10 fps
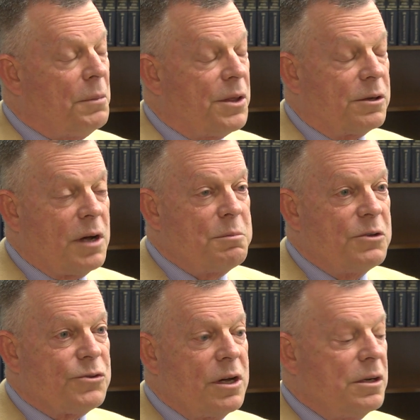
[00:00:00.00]
by the time
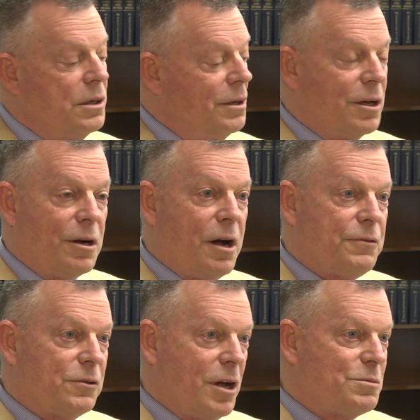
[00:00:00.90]
you signed it, it
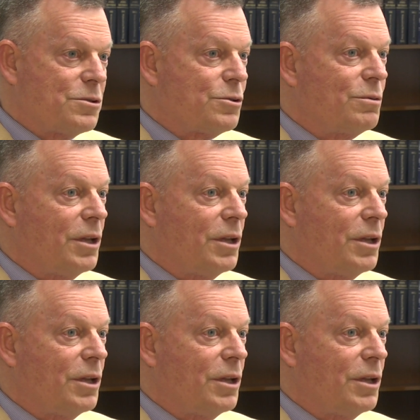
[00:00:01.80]
oftentimes is too